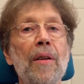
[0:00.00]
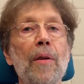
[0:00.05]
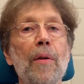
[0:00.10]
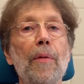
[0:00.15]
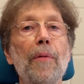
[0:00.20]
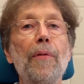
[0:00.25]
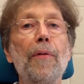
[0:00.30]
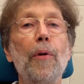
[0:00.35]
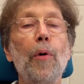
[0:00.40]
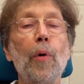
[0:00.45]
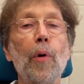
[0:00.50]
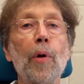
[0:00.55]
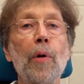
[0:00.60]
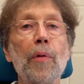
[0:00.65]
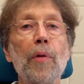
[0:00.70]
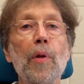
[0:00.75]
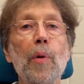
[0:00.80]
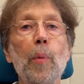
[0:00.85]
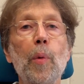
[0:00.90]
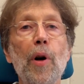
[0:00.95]
for
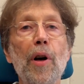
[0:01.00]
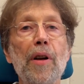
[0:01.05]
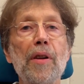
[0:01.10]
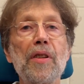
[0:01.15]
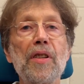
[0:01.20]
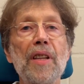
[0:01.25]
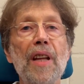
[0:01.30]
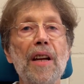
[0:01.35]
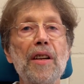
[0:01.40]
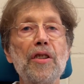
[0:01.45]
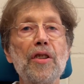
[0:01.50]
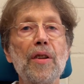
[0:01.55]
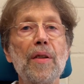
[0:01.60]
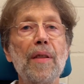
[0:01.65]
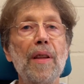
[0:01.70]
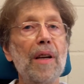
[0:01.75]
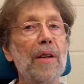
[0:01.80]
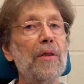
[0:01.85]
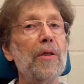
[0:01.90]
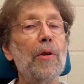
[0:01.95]
the workstation
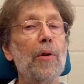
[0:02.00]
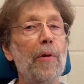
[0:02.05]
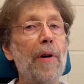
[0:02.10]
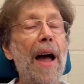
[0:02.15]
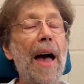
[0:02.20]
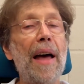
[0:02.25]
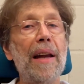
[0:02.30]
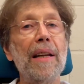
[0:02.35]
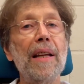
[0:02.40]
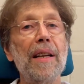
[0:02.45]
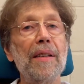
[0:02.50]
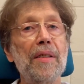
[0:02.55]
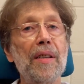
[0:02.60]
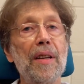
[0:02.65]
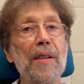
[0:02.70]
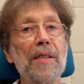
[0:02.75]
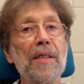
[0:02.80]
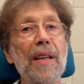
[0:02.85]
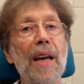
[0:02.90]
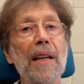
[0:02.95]
that you're at. As
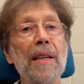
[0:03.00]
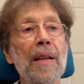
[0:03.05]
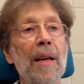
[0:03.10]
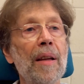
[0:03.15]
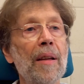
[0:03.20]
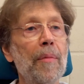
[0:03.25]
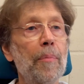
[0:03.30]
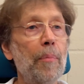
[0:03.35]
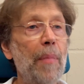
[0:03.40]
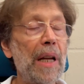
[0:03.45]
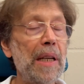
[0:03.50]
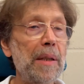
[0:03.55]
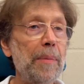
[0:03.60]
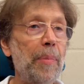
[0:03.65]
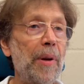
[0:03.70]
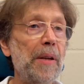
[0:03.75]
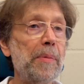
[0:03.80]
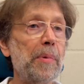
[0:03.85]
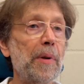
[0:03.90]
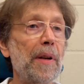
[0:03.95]
I said, many
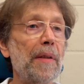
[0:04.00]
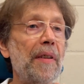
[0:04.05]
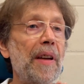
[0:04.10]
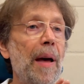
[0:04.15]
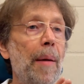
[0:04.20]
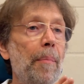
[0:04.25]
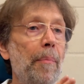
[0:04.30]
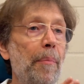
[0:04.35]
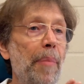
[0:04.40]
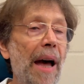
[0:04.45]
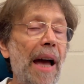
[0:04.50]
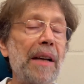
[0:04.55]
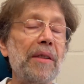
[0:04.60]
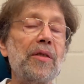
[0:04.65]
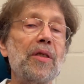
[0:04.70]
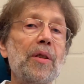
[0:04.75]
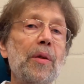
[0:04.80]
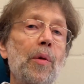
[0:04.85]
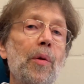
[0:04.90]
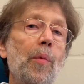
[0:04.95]
people have come back
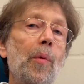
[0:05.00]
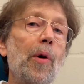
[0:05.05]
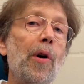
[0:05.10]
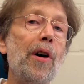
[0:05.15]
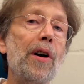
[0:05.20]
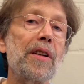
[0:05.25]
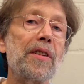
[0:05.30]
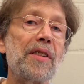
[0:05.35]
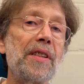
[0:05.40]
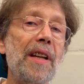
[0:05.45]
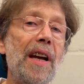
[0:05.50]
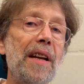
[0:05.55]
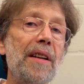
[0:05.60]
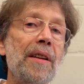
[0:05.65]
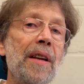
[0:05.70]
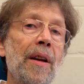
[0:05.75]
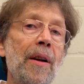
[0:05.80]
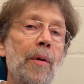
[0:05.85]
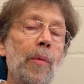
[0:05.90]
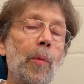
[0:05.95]
to the
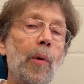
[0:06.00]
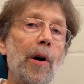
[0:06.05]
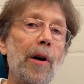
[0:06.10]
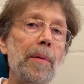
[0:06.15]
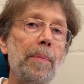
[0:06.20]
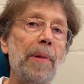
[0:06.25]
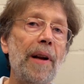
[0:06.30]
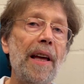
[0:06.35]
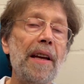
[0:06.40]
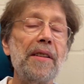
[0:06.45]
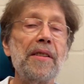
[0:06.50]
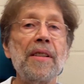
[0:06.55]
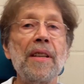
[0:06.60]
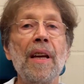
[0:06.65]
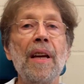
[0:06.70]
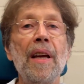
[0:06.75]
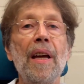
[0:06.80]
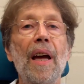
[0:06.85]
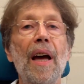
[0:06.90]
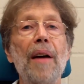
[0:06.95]
workplace
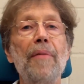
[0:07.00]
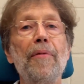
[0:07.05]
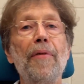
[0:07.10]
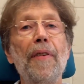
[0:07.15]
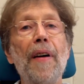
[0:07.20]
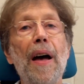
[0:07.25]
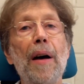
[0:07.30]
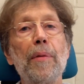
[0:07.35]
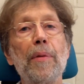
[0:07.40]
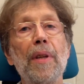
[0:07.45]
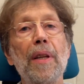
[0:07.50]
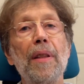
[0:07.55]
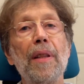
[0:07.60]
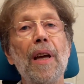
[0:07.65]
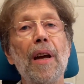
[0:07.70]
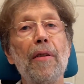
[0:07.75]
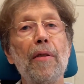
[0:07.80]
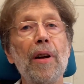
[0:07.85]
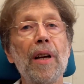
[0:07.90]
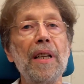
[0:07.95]
and found that
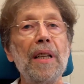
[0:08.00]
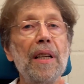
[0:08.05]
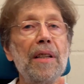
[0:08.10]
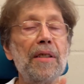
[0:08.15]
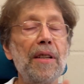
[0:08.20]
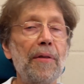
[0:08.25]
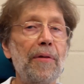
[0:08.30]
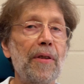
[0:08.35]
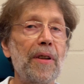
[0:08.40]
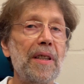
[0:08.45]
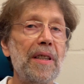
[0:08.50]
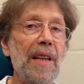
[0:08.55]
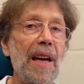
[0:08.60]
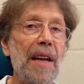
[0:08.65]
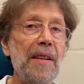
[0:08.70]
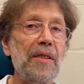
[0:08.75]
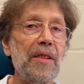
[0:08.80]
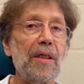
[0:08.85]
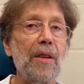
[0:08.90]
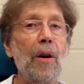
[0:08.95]
they're in a different
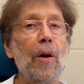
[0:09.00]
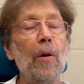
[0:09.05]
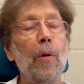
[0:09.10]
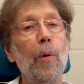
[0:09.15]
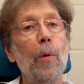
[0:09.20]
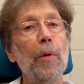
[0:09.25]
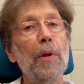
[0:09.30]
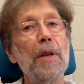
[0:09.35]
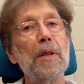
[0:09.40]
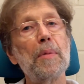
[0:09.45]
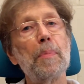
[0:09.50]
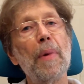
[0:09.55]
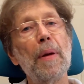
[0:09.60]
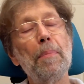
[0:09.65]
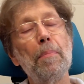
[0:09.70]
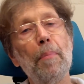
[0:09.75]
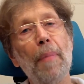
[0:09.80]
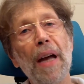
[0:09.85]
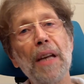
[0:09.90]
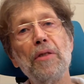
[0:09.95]
desk, or there's been
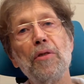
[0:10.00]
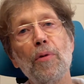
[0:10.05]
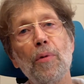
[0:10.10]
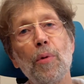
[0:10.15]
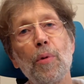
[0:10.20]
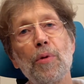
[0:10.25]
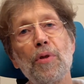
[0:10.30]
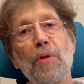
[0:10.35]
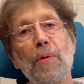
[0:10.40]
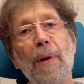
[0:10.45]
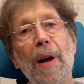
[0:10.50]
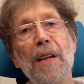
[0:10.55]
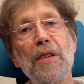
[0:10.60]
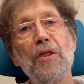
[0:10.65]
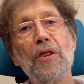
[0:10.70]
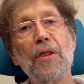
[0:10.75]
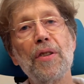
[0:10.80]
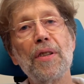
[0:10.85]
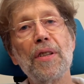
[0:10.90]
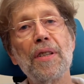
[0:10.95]
major
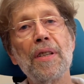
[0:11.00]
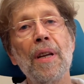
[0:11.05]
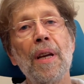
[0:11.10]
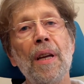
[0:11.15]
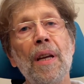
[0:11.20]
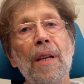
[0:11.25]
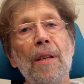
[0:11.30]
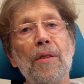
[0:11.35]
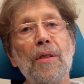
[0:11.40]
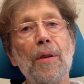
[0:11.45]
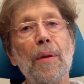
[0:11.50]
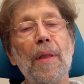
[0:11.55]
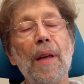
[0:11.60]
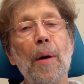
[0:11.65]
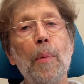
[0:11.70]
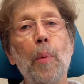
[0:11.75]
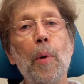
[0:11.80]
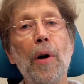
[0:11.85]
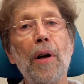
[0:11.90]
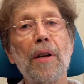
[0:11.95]
alterations to their
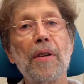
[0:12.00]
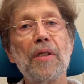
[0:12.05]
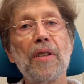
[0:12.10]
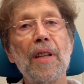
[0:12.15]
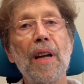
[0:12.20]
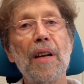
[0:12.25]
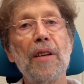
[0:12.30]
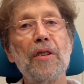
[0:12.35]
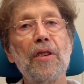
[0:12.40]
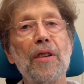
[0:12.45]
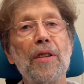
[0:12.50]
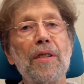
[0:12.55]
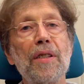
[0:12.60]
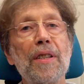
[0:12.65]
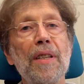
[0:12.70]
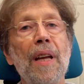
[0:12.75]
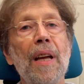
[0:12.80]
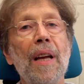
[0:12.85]
workstations.